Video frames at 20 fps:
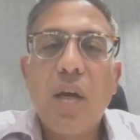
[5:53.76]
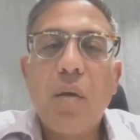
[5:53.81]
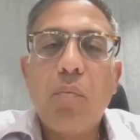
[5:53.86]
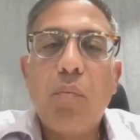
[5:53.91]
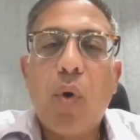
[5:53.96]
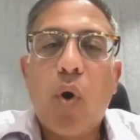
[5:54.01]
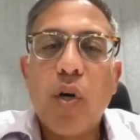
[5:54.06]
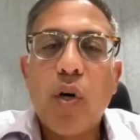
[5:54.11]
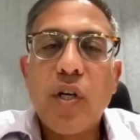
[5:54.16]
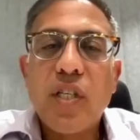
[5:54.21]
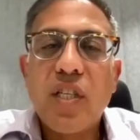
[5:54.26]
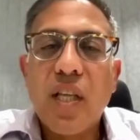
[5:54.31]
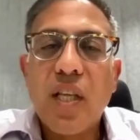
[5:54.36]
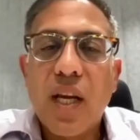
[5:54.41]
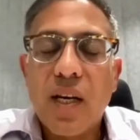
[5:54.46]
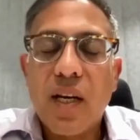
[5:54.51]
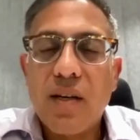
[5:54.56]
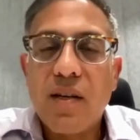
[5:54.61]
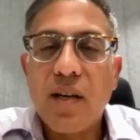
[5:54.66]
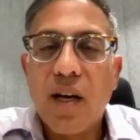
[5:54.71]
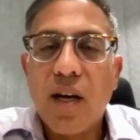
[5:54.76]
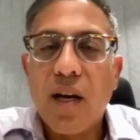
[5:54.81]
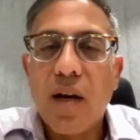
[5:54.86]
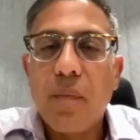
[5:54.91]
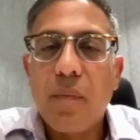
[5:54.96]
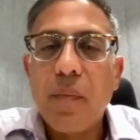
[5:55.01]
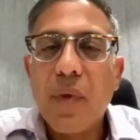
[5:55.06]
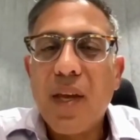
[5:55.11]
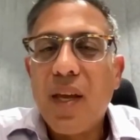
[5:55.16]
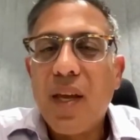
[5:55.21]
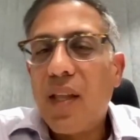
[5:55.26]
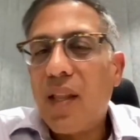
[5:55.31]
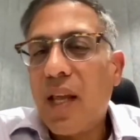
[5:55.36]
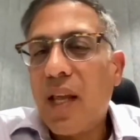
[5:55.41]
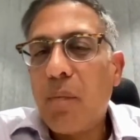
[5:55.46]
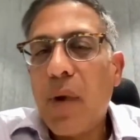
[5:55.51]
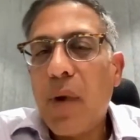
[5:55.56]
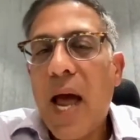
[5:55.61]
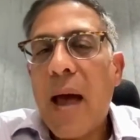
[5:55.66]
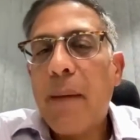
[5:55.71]
boards that
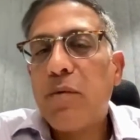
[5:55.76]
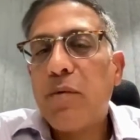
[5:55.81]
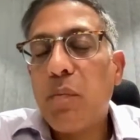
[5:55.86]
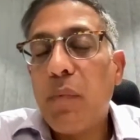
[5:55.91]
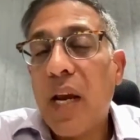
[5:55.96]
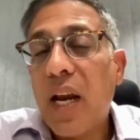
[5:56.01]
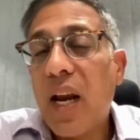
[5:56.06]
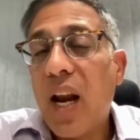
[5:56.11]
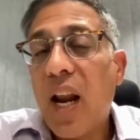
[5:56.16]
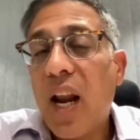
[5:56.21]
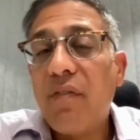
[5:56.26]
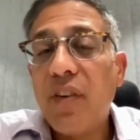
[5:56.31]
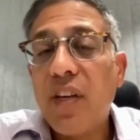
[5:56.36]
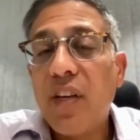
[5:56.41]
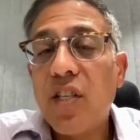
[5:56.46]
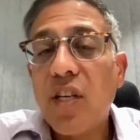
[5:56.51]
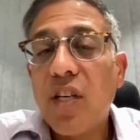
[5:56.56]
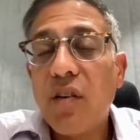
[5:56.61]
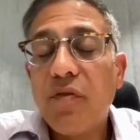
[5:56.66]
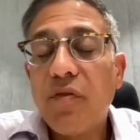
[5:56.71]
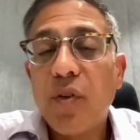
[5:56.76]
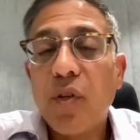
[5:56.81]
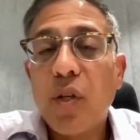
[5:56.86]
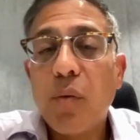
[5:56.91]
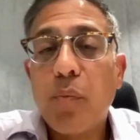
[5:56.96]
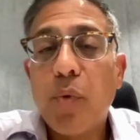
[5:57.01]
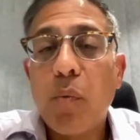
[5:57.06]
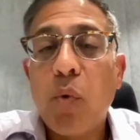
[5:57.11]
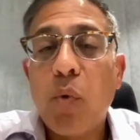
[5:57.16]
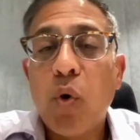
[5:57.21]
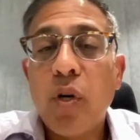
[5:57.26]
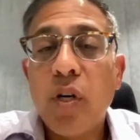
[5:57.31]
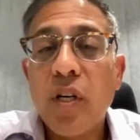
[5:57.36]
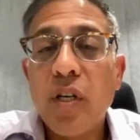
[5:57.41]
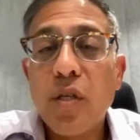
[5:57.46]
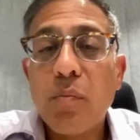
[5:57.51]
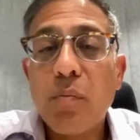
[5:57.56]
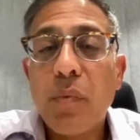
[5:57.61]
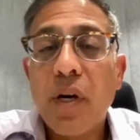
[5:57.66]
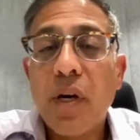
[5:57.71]
perhaps make life easier for the
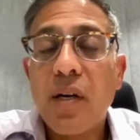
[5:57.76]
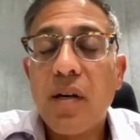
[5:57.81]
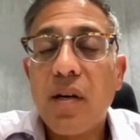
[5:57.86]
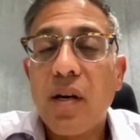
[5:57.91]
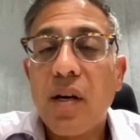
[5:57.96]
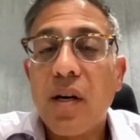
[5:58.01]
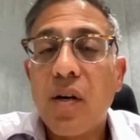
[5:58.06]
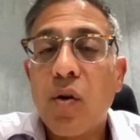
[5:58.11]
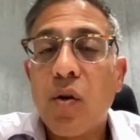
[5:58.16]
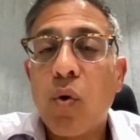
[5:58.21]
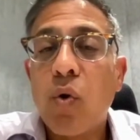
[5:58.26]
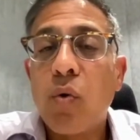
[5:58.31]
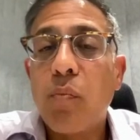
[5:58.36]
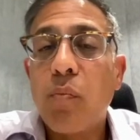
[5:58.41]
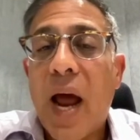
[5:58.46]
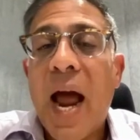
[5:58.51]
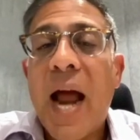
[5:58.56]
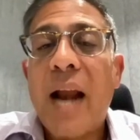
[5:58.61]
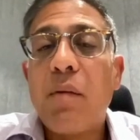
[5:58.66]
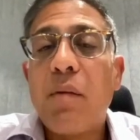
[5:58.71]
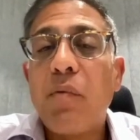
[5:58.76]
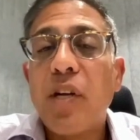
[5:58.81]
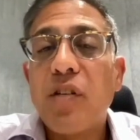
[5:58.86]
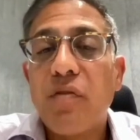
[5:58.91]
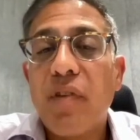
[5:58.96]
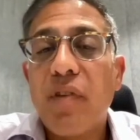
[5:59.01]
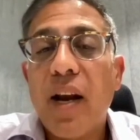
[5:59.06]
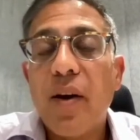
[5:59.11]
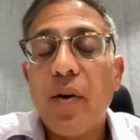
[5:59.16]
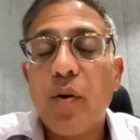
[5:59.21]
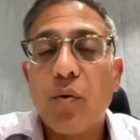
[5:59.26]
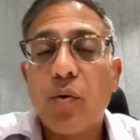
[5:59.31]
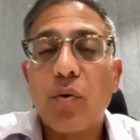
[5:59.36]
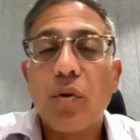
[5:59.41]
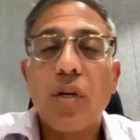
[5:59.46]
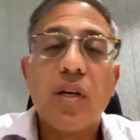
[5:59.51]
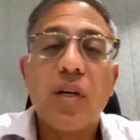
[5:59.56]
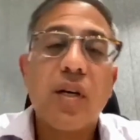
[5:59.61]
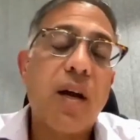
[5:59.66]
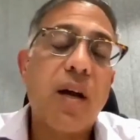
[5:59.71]
promoters but don't add much value to
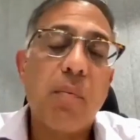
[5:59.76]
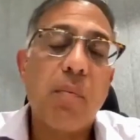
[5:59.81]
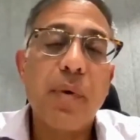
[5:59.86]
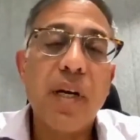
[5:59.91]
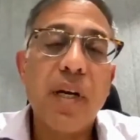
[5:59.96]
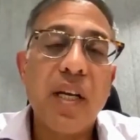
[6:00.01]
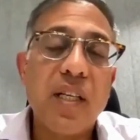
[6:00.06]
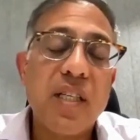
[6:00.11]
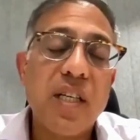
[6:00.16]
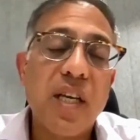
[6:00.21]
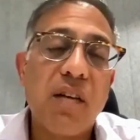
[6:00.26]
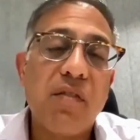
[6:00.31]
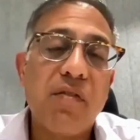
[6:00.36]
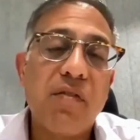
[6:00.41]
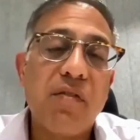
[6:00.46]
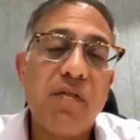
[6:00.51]
the company itself?